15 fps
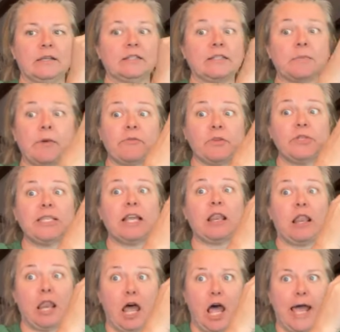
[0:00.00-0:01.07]
Some of you
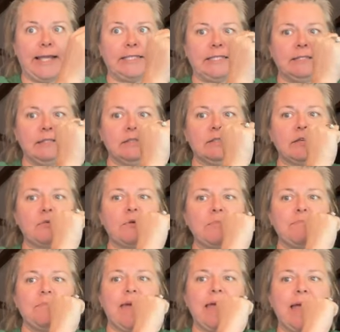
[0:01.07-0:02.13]
sent a lot, so
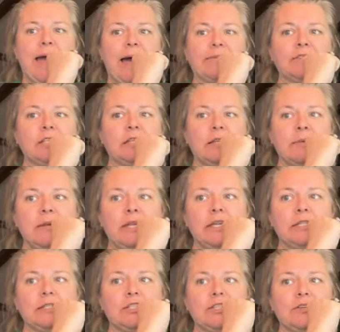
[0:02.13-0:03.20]
we may have to limit
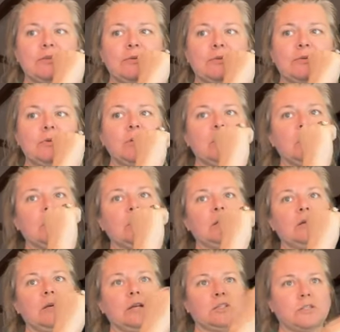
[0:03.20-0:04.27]
it to
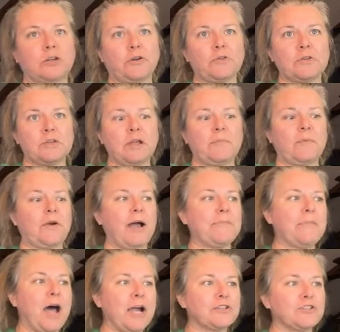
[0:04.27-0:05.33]
a certain number.
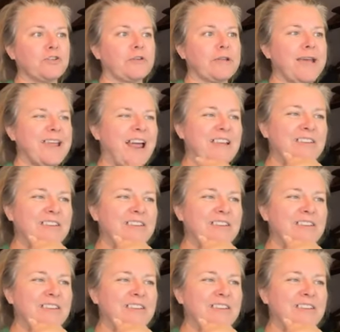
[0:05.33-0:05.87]
I'm not sure yet.